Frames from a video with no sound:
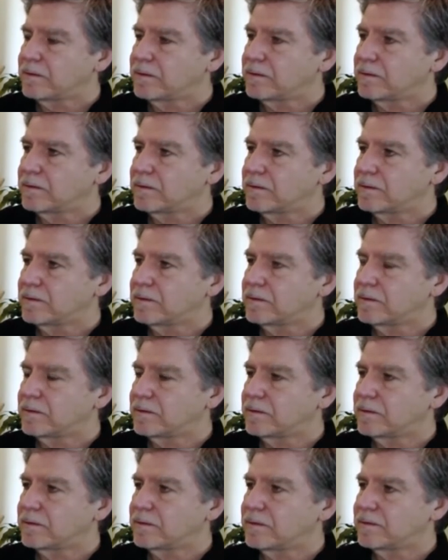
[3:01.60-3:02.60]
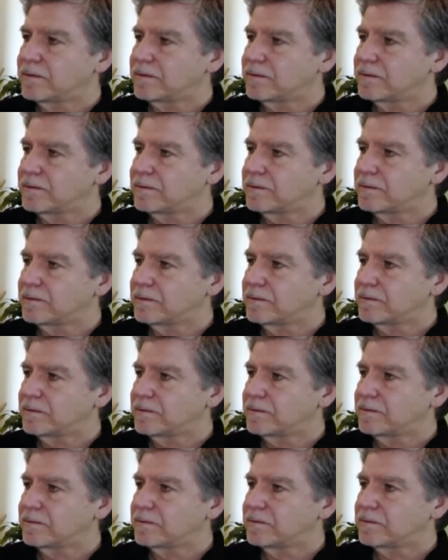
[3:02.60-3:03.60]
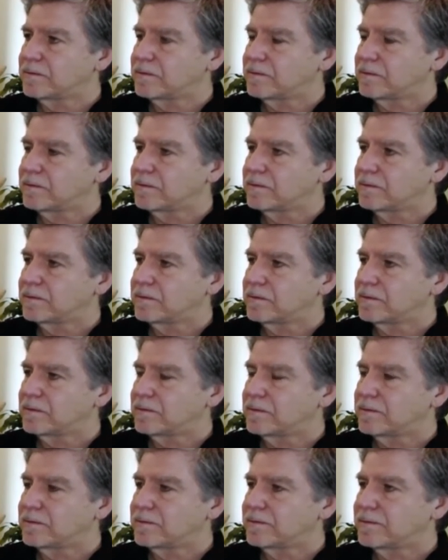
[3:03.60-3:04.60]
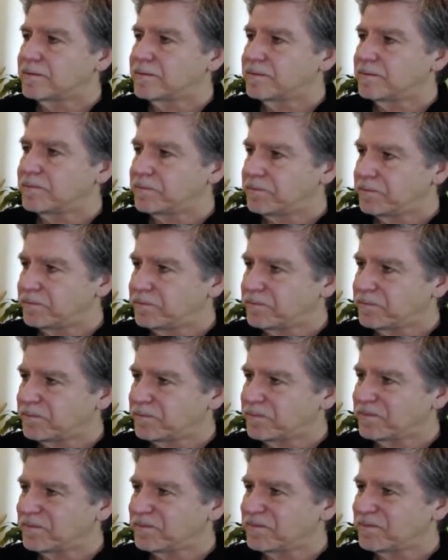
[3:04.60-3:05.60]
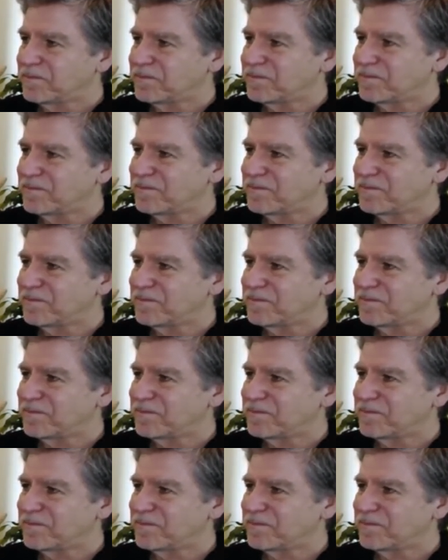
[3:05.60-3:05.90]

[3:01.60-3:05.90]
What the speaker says: [no speech]